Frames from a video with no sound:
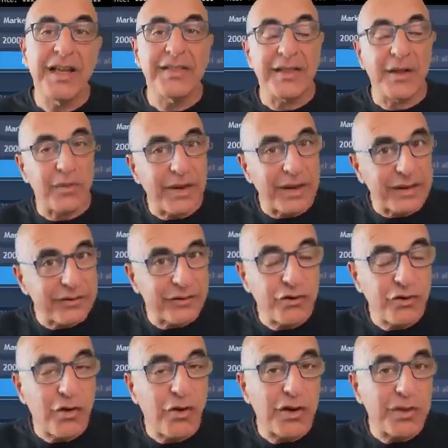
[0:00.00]
Now let's
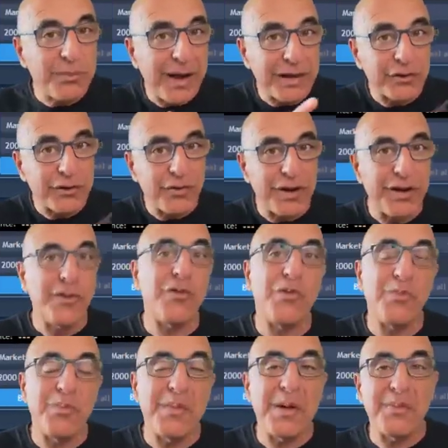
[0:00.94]
join my trading
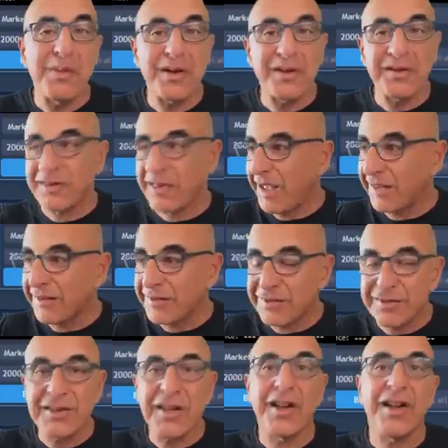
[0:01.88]
room members and
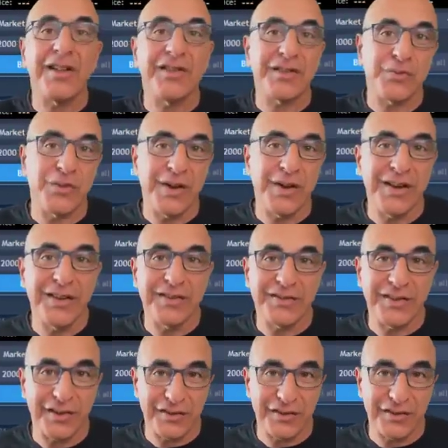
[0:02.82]
start the trading session.